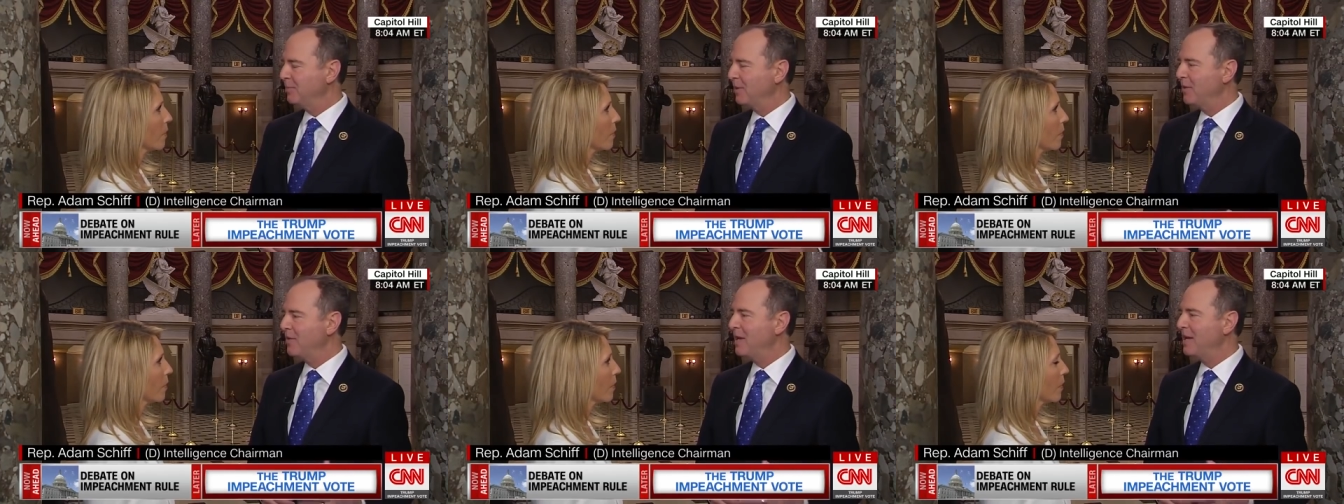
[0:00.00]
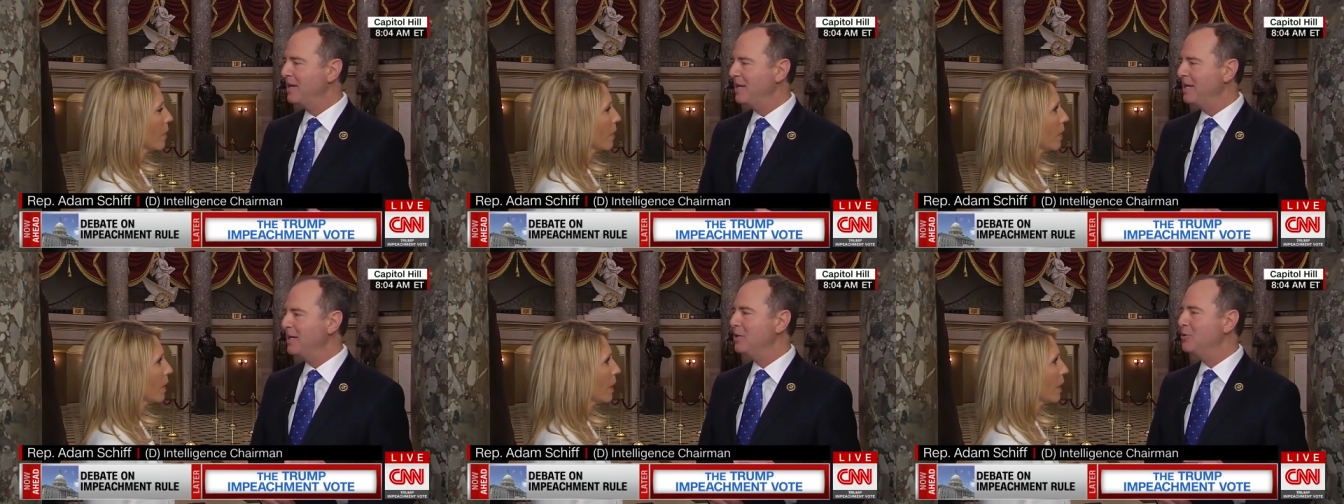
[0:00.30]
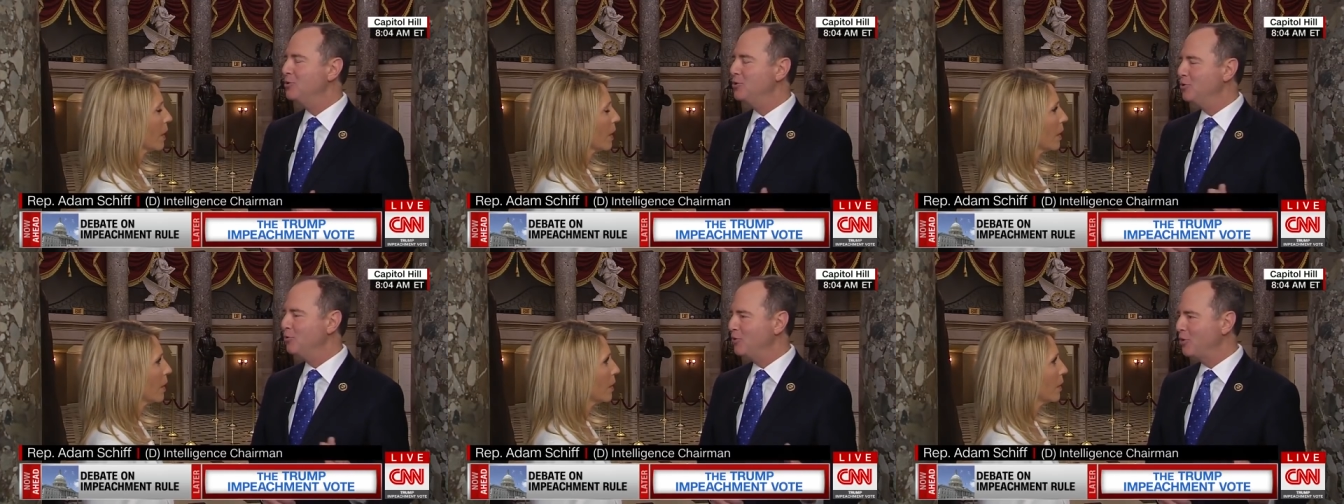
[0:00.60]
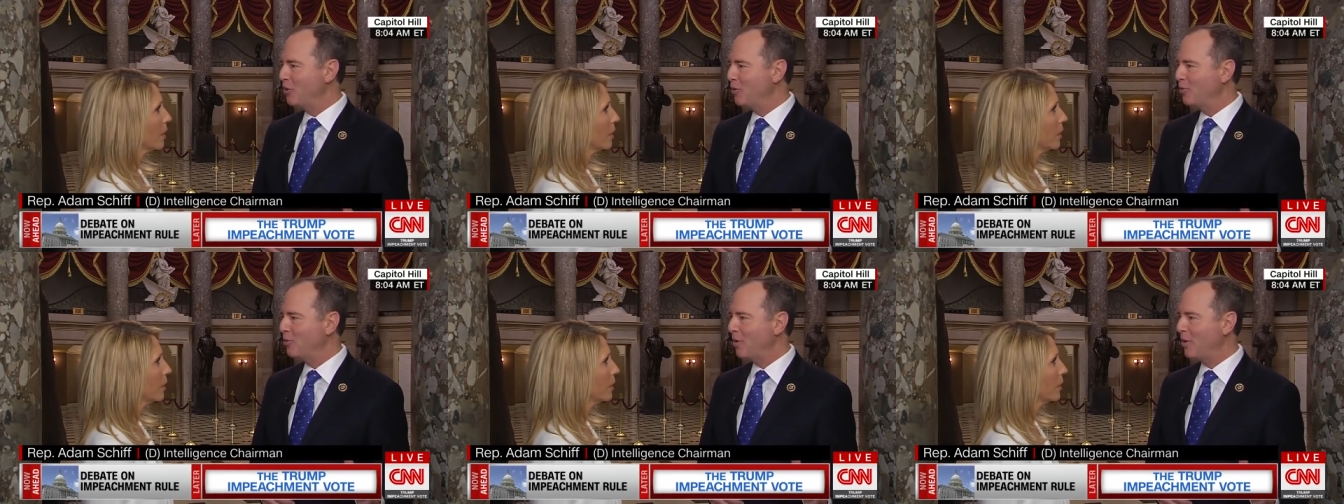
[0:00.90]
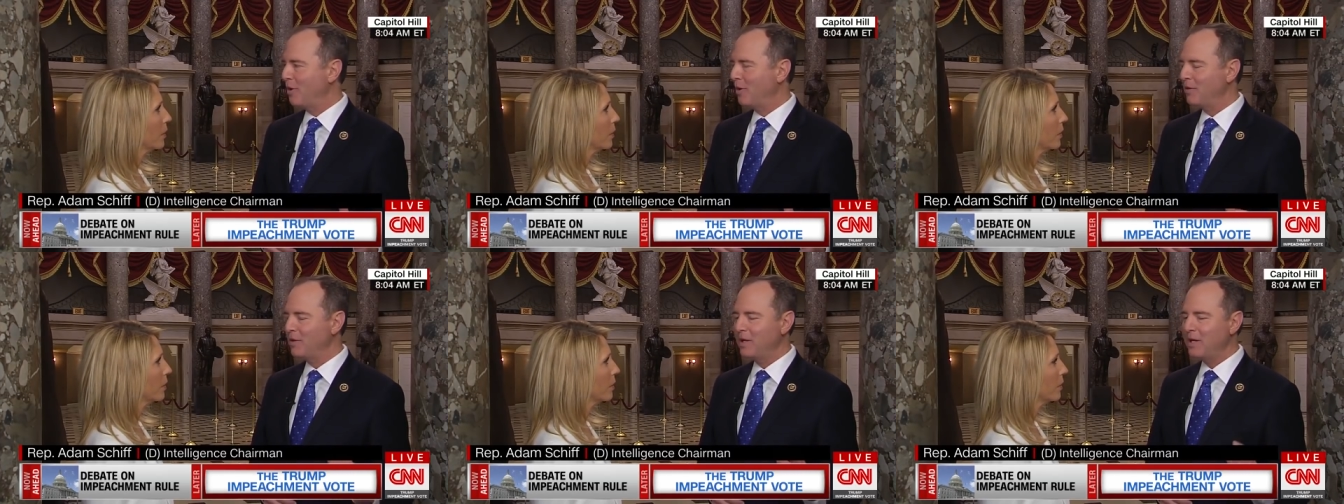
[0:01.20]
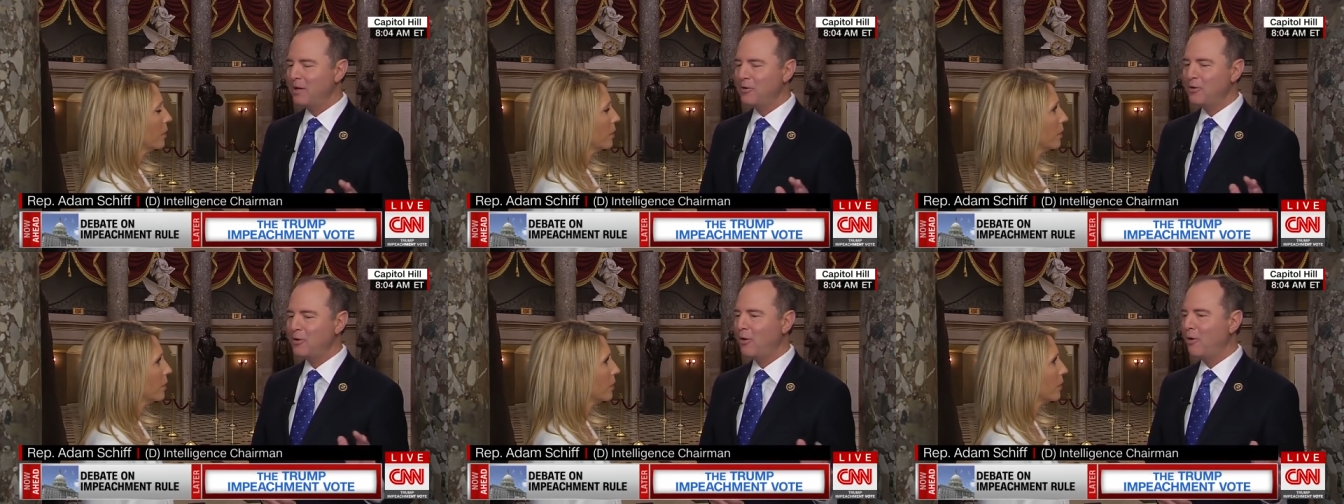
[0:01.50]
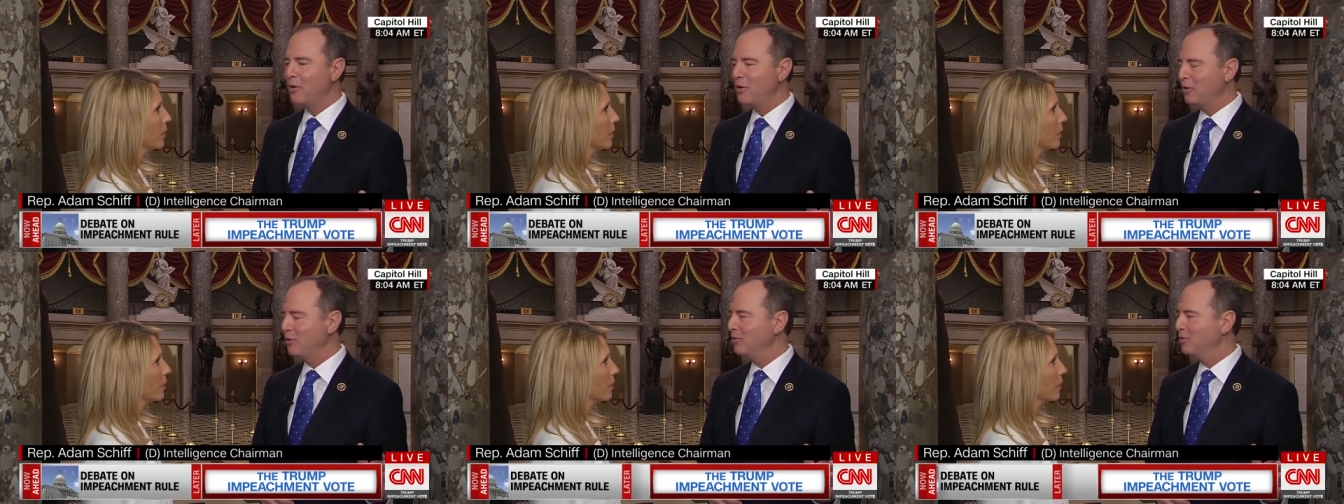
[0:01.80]
that he can do no wrong, that under
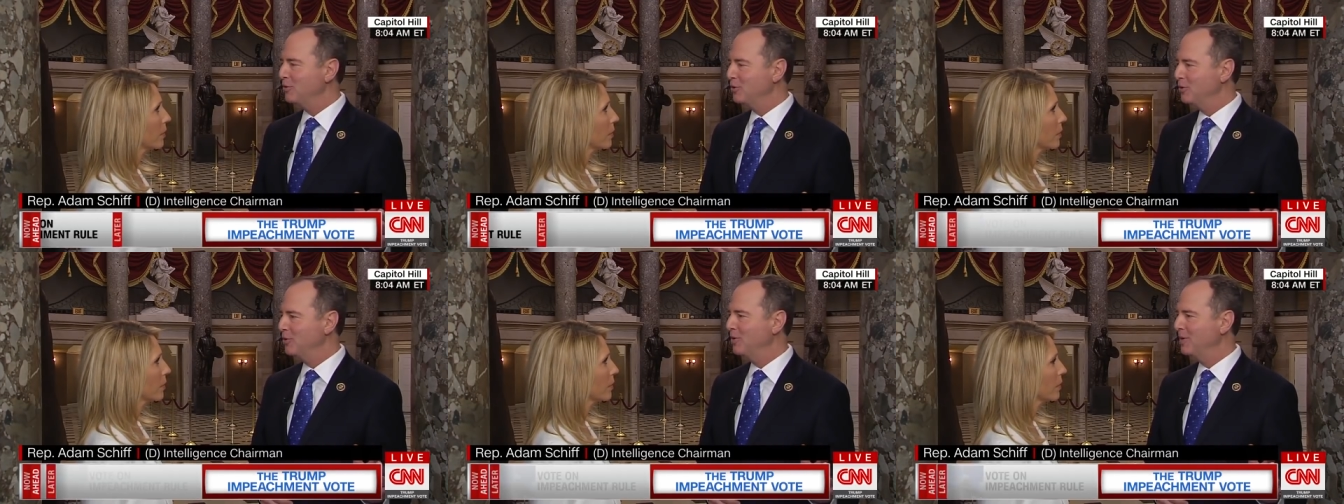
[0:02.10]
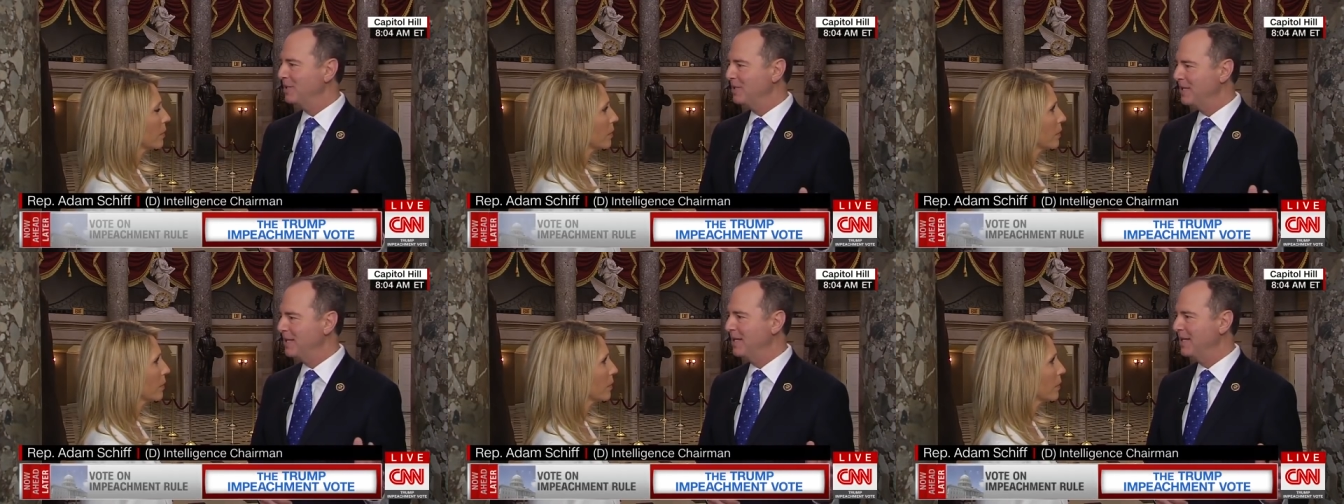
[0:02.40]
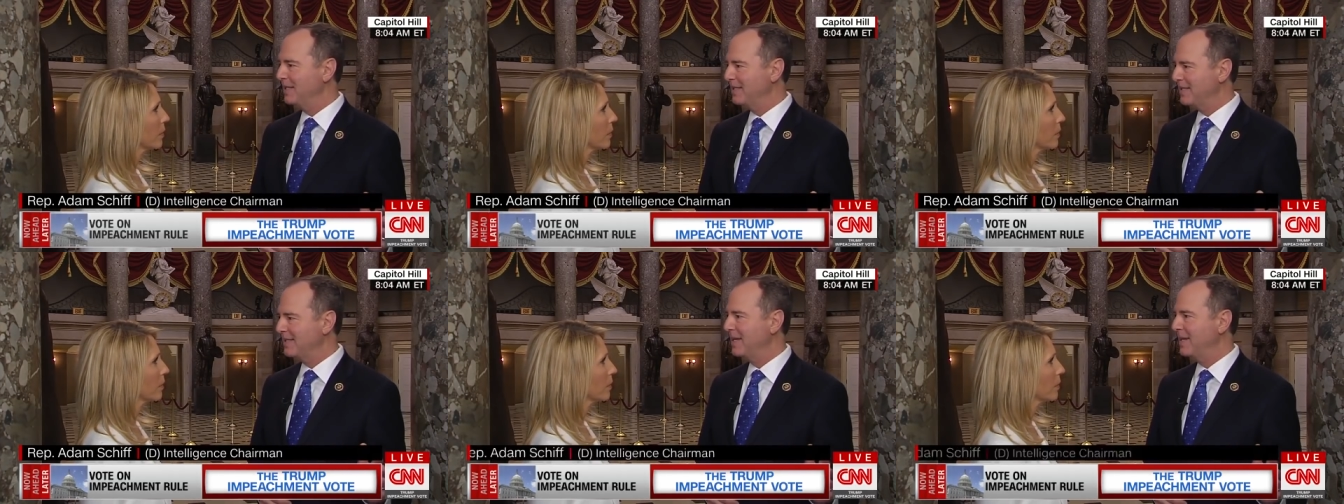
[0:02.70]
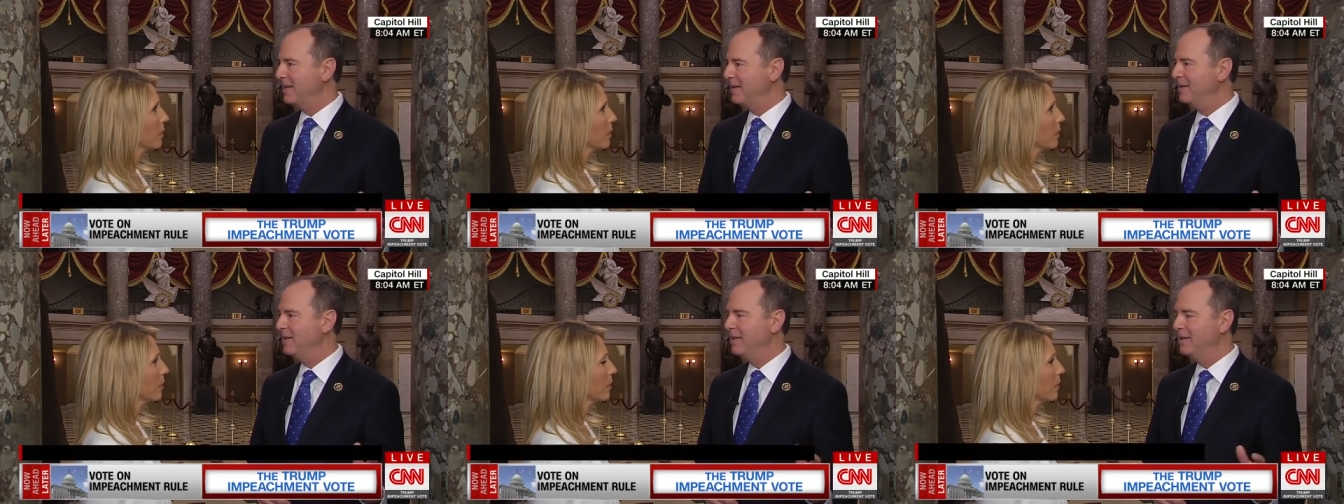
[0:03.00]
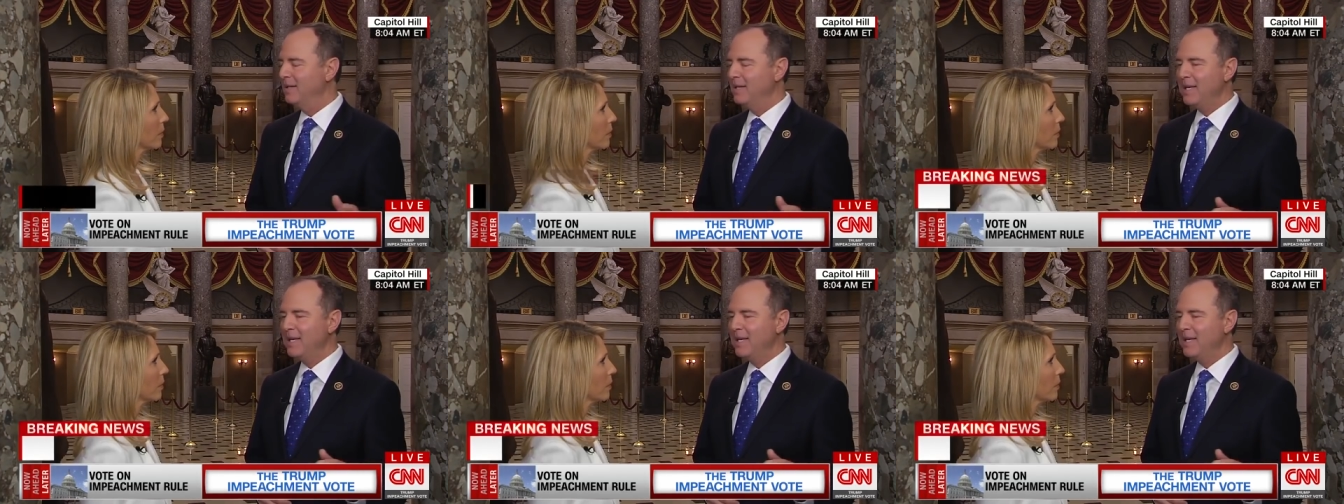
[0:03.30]
Article 2, as he has said,